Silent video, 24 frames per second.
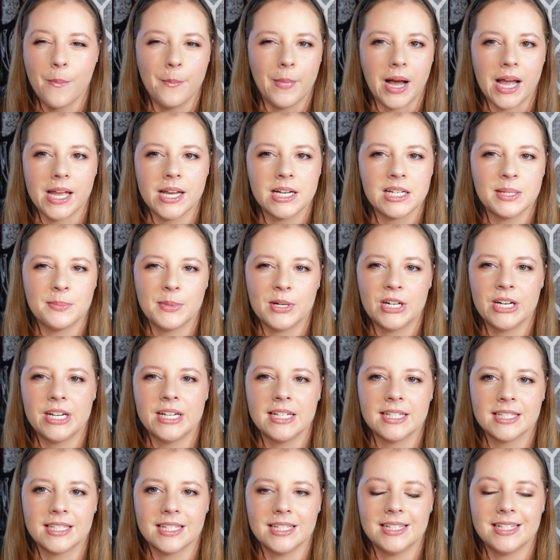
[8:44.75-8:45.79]
my
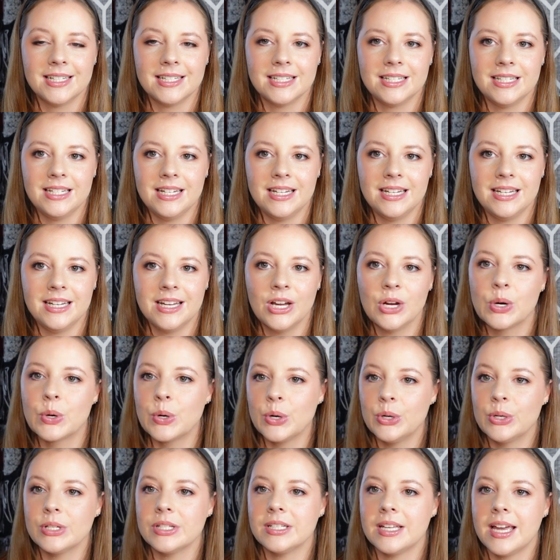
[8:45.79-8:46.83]
experience on Disney
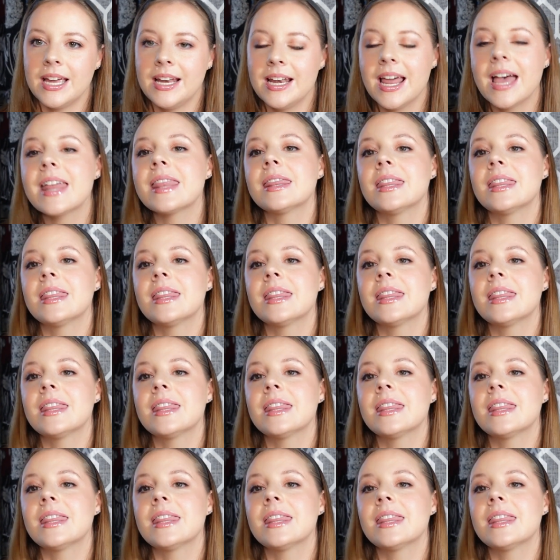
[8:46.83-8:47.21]
Cruise Line,